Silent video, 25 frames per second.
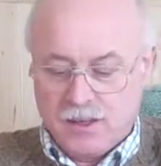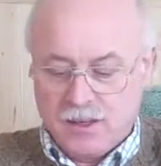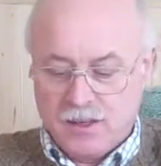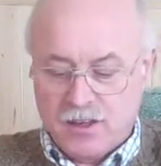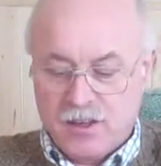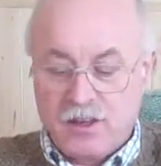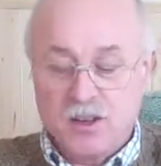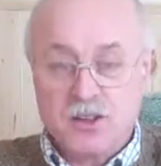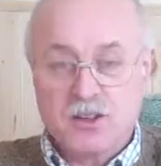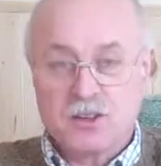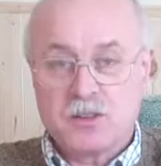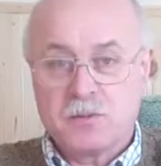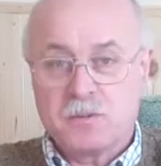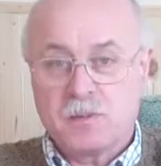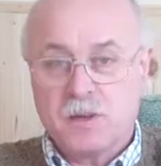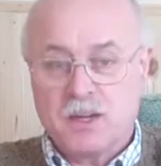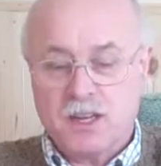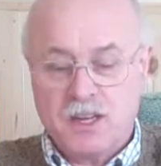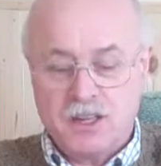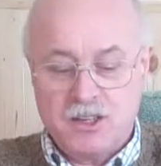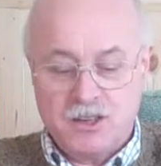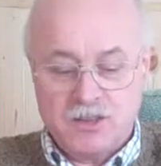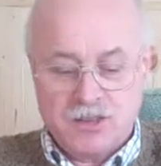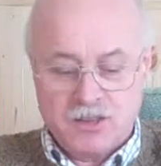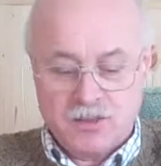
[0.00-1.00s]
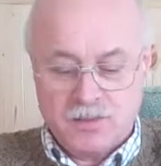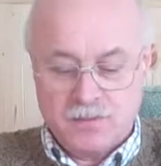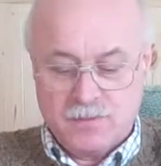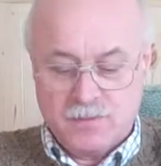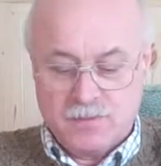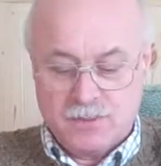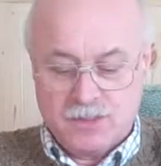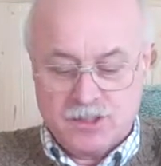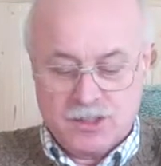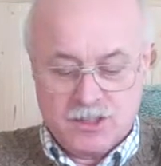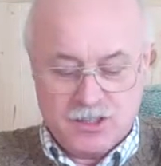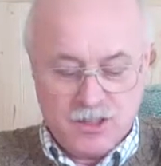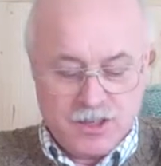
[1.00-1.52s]
Going on to page
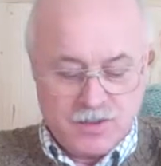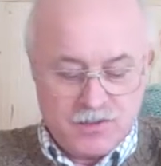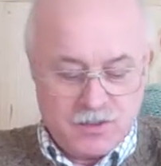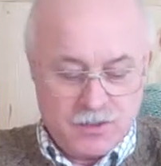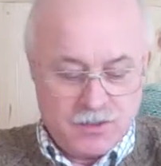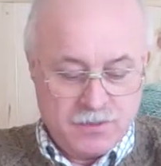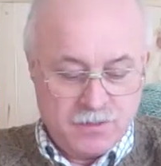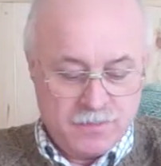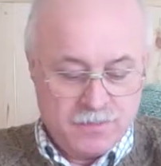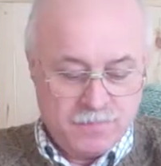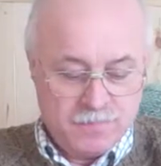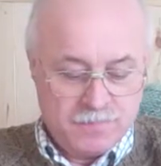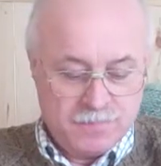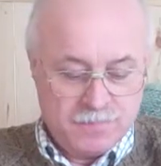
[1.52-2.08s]
7.